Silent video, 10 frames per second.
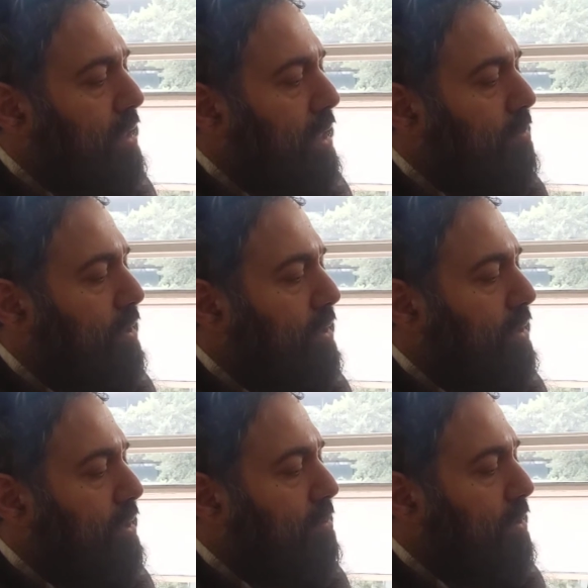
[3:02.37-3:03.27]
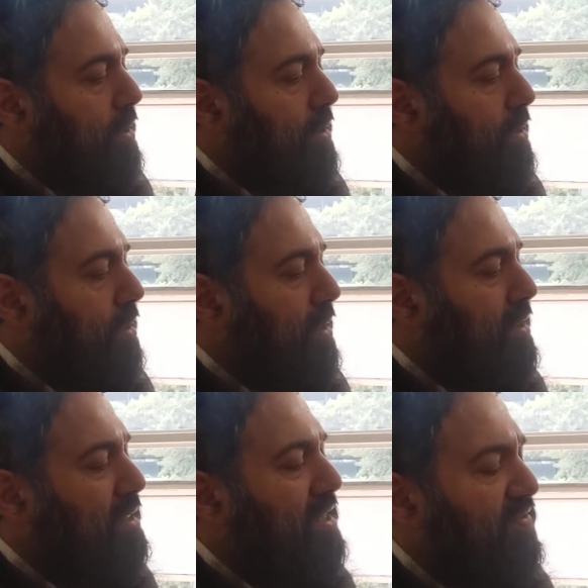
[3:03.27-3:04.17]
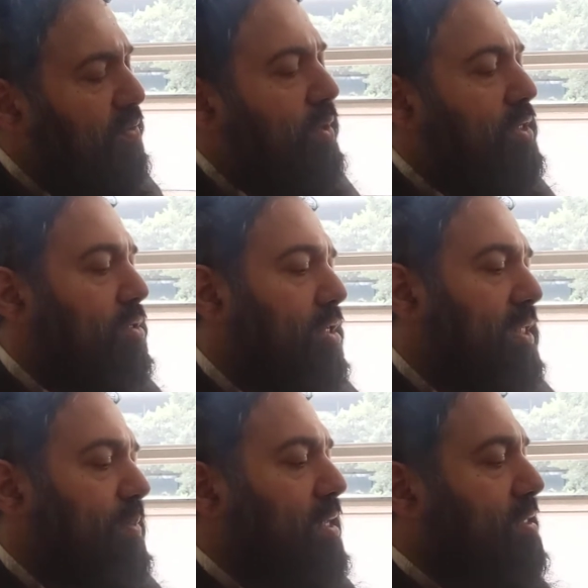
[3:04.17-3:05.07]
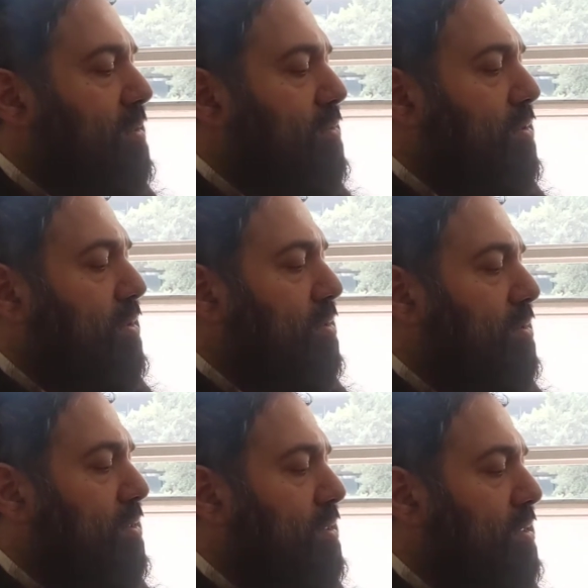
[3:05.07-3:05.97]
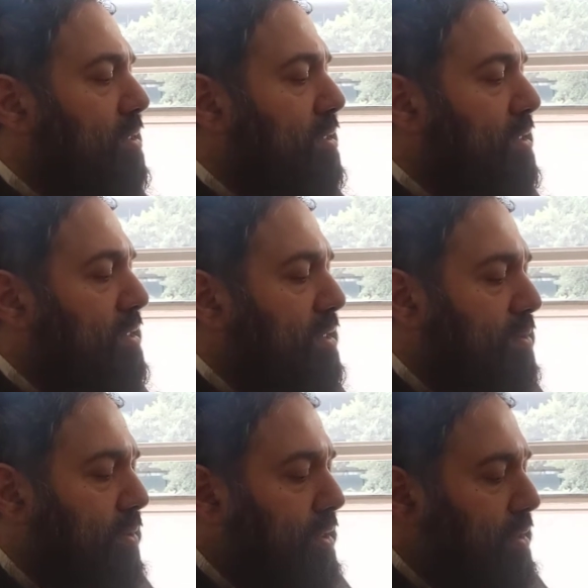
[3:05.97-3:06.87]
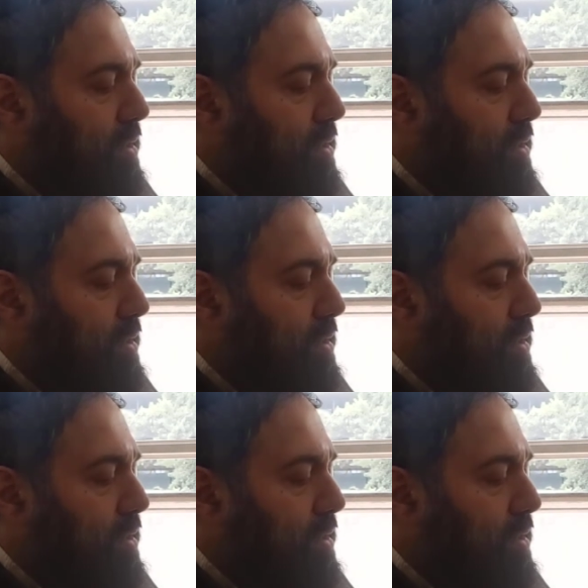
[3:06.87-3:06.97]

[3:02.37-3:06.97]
Ab and Ima Ilain. There's different ways to explain it. So I'm doing this way.